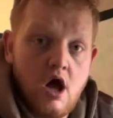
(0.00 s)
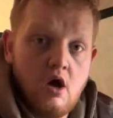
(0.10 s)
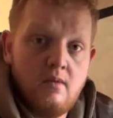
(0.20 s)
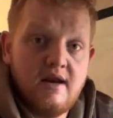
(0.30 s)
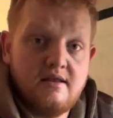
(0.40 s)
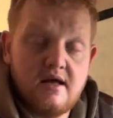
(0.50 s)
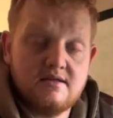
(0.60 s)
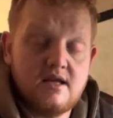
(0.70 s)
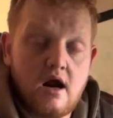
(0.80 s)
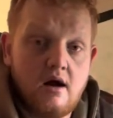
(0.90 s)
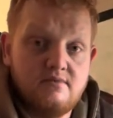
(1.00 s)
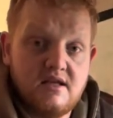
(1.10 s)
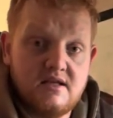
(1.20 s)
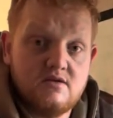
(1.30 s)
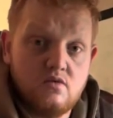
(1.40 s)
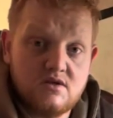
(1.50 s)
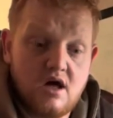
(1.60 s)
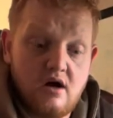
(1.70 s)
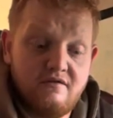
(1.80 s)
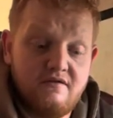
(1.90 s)
when it does come to this sort of
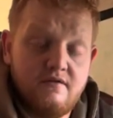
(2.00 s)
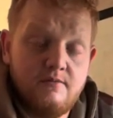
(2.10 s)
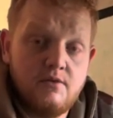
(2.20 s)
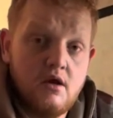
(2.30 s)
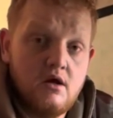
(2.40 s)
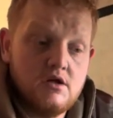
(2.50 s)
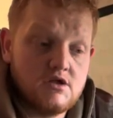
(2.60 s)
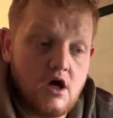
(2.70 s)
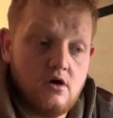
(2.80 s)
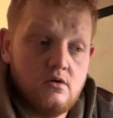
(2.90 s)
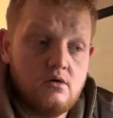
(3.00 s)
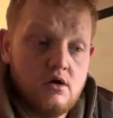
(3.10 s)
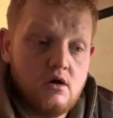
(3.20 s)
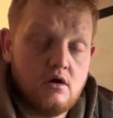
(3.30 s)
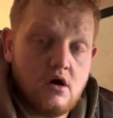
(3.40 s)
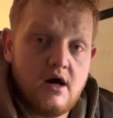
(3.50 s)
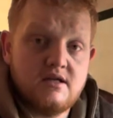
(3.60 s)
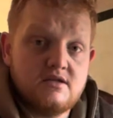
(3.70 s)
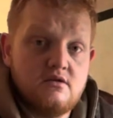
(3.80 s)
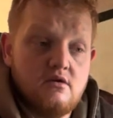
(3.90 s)
stuff. So
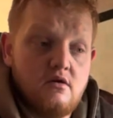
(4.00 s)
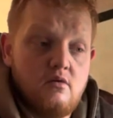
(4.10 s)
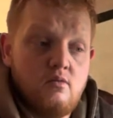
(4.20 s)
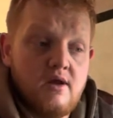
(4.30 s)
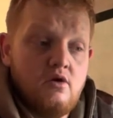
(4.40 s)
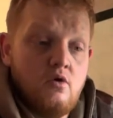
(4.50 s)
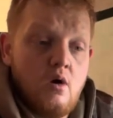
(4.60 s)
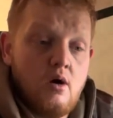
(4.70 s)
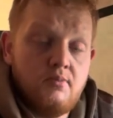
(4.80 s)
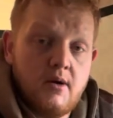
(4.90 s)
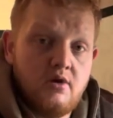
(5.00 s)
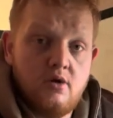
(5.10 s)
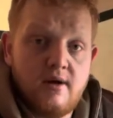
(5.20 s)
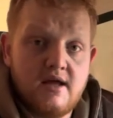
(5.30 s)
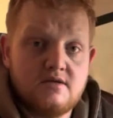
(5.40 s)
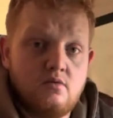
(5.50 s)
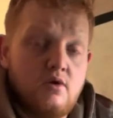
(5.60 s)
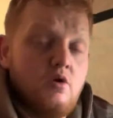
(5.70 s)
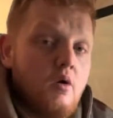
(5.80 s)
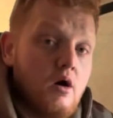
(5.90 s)
guys, when you are prepping your baits and
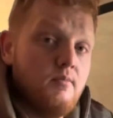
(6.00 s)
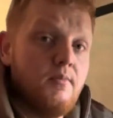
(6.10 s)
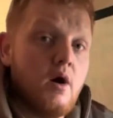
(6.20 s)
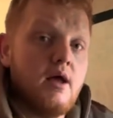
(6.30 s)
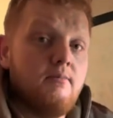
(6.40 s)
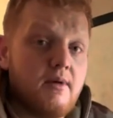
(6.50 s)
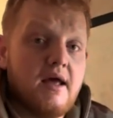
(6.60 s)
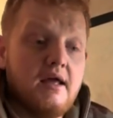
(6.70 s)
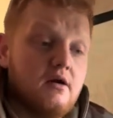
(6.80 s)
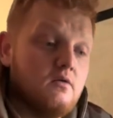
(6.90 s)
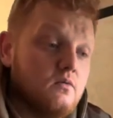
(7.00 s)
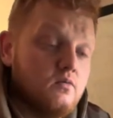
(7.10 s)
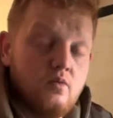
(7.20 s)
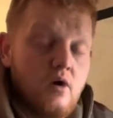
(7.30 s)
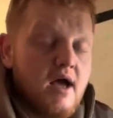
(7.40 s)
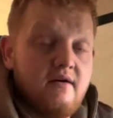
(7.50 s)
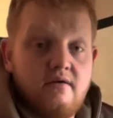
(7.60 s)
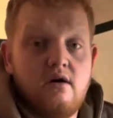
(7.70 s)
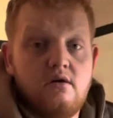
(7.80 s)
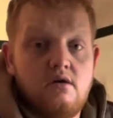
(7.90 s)
when you are buying bait or
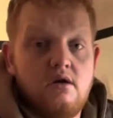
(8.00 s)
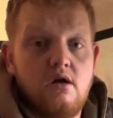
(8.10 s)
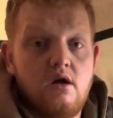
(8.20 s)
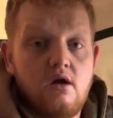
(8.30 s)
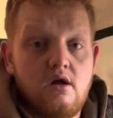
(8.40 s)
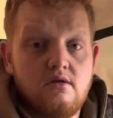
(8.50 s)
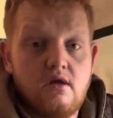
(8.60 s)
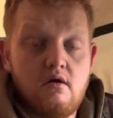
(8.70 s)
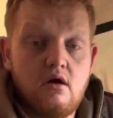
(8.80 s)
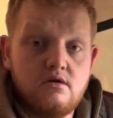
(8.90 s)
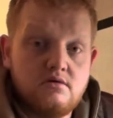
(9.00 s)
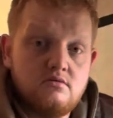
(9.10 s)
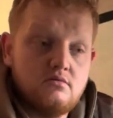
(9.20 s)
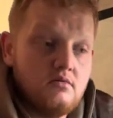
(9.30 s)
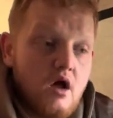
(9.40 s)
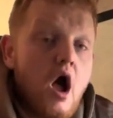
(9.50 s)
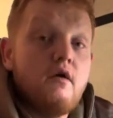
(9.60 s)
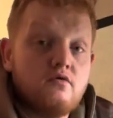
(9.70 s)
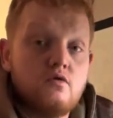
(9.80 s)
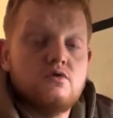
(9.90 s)
whatever, there are
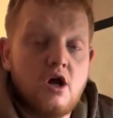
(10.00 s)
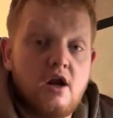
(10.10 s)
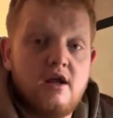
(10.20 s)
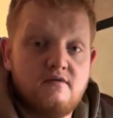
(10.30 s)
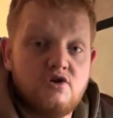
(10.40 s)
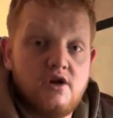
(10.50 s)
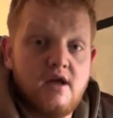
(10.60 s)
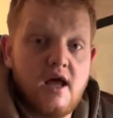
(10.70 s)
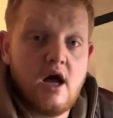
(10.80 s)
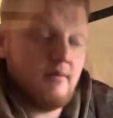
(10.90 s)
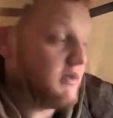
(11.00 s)
other alternatives you can get. I